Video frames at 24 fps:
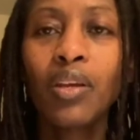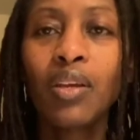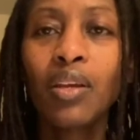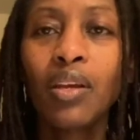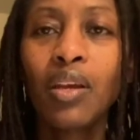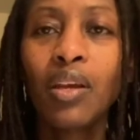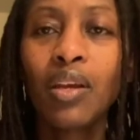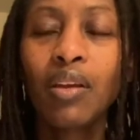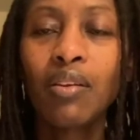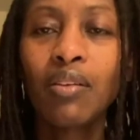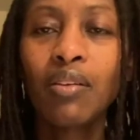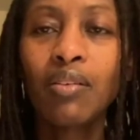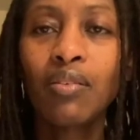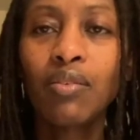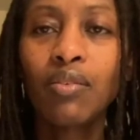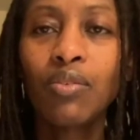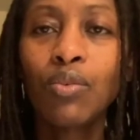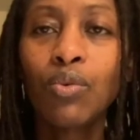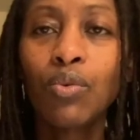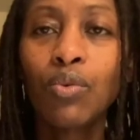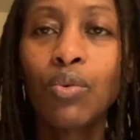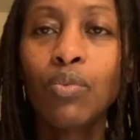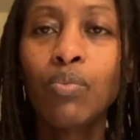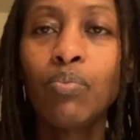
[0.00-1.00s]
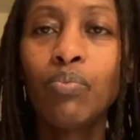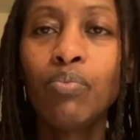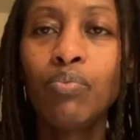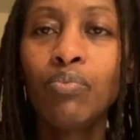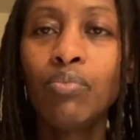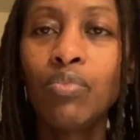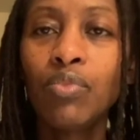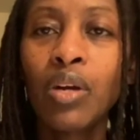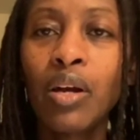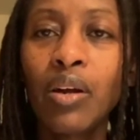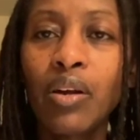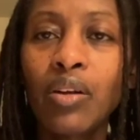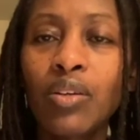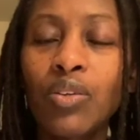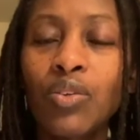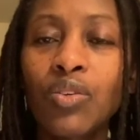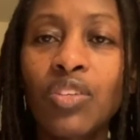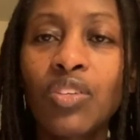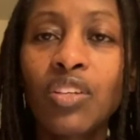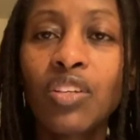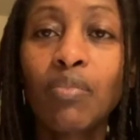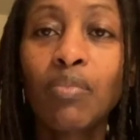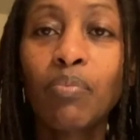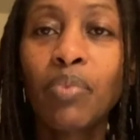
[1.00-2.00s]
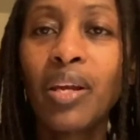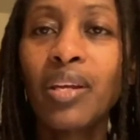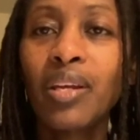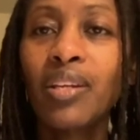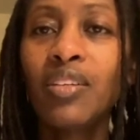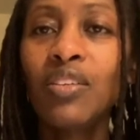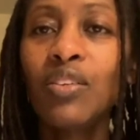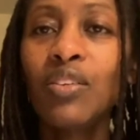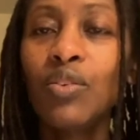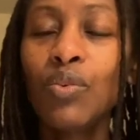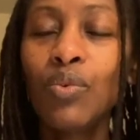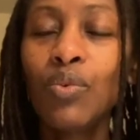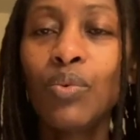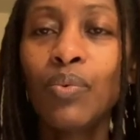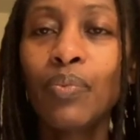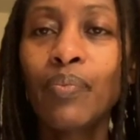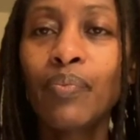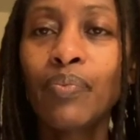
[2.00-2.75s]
and you could hurt yourself. But I didn't know.